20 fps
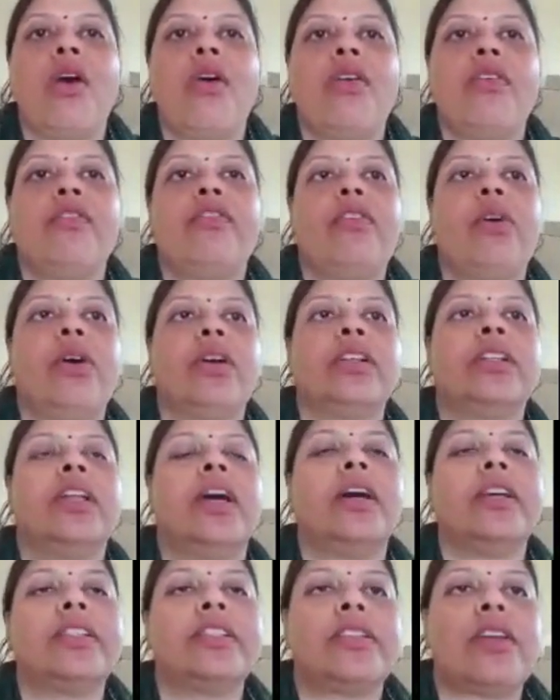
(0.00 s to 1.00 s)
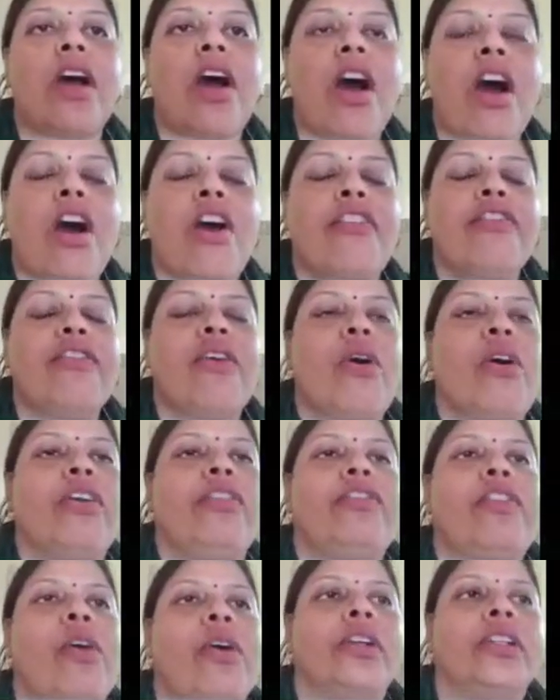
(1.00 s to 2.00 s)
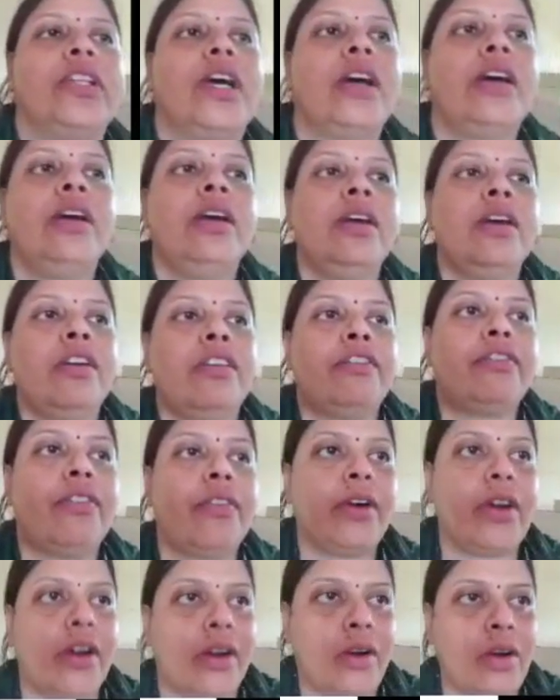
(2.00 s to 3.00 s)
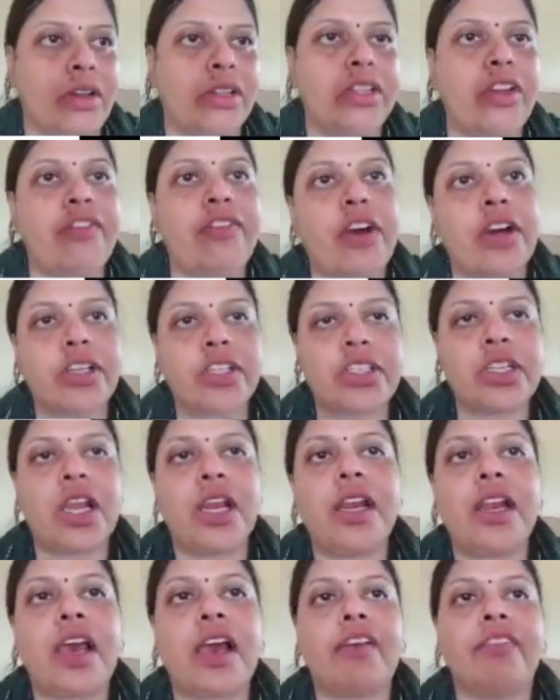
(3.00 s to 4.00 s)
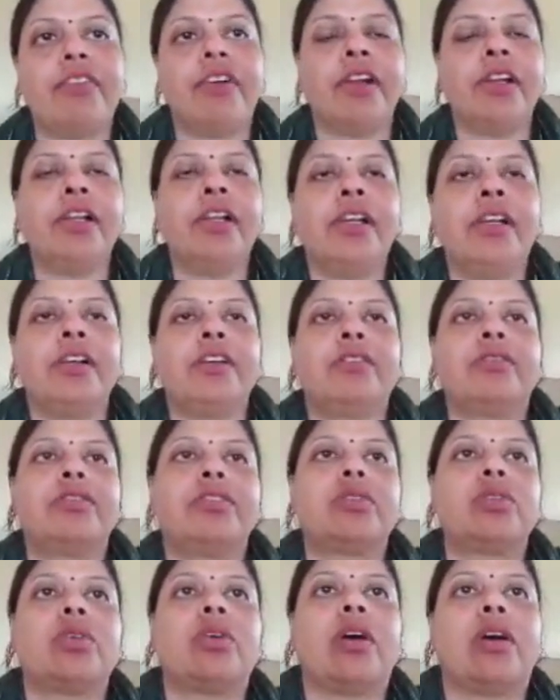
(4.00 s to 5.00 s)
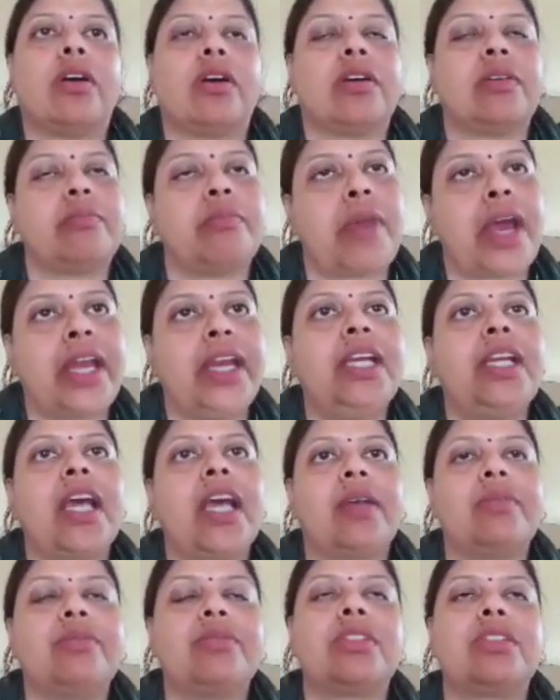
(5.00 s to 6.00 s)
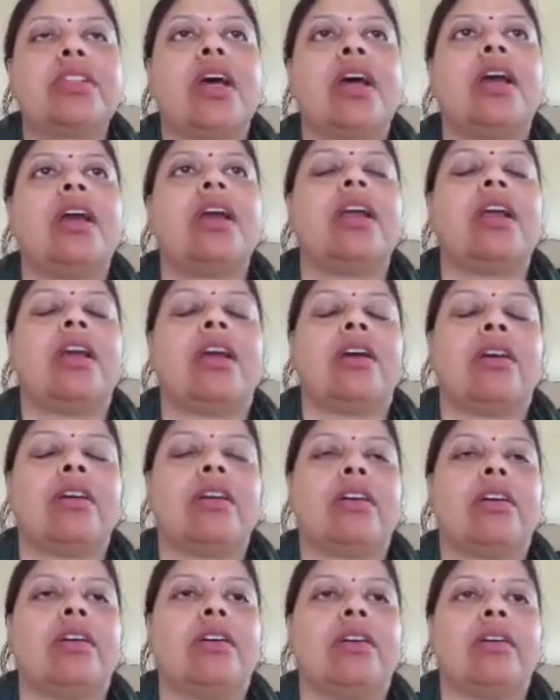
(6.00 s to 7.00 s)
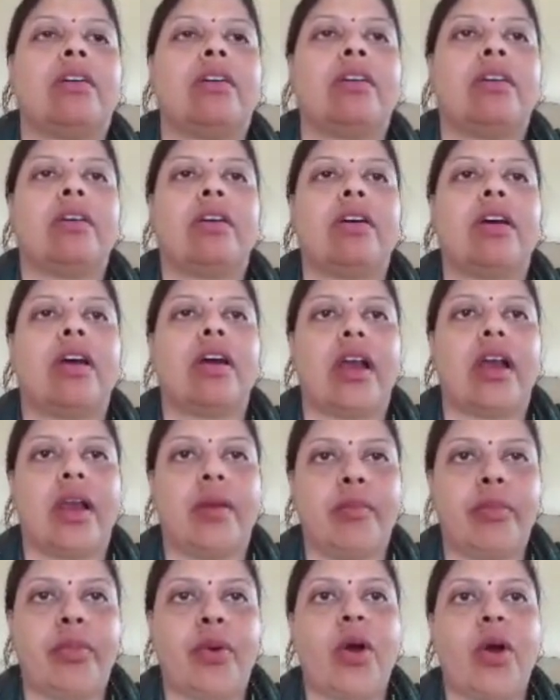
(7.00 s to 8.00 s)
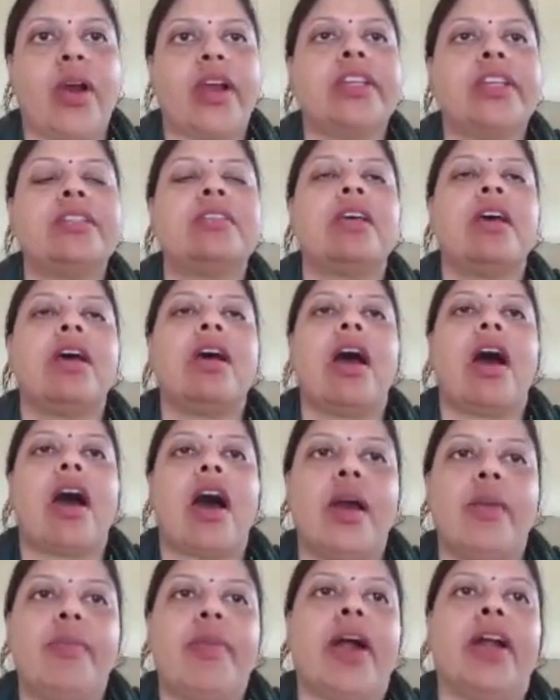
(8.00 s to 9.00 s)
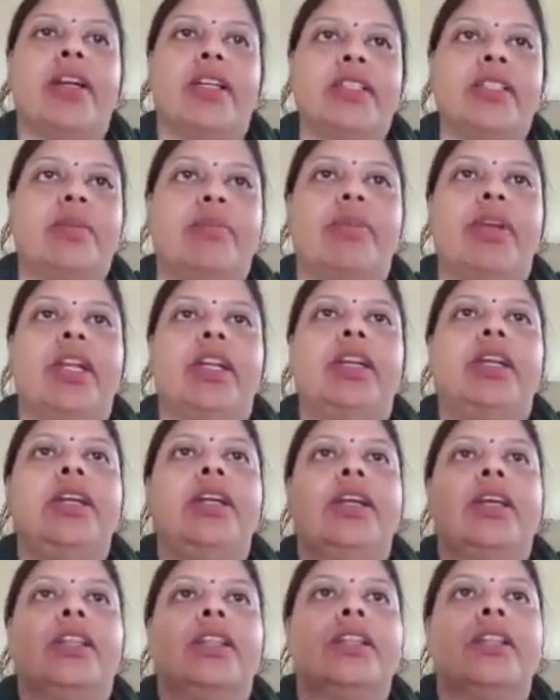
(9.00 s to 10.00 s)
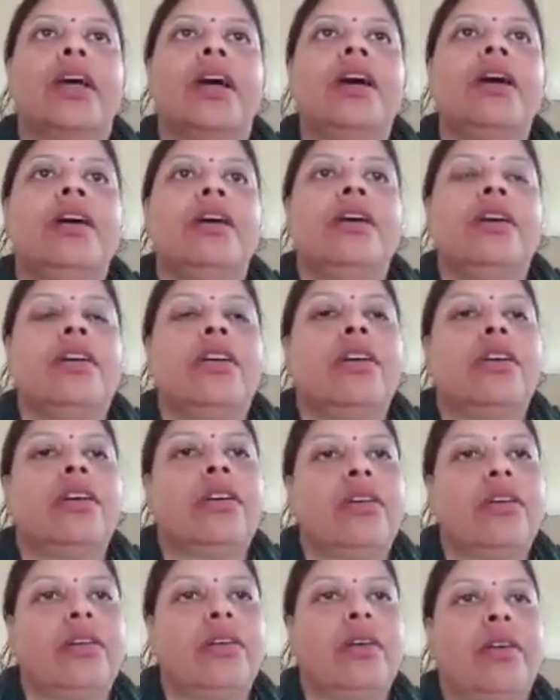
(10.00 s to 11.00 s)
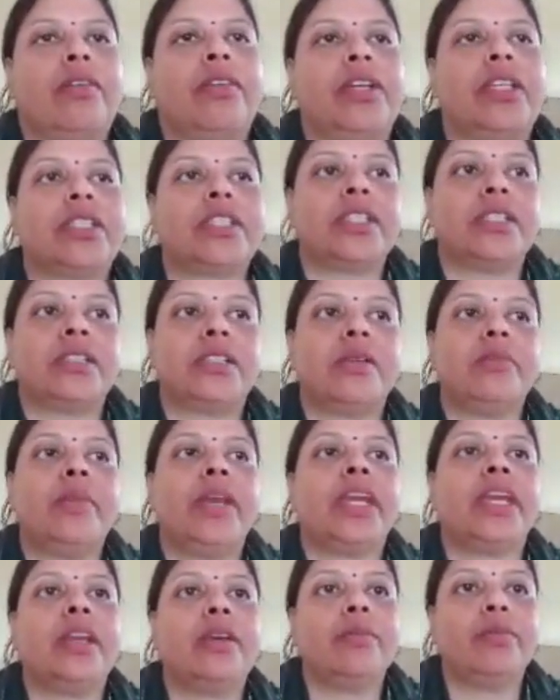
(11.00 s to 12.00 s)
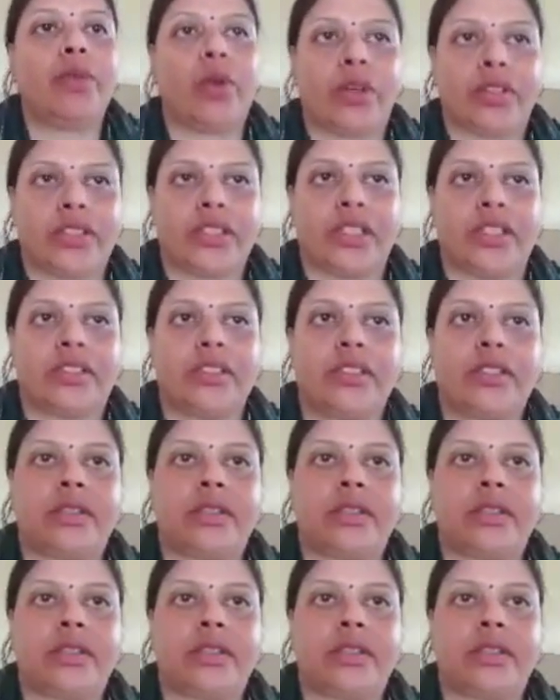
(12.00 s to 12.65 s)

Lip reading: for the staff or for the on the functional level, many times the employees are participated in the decision making process.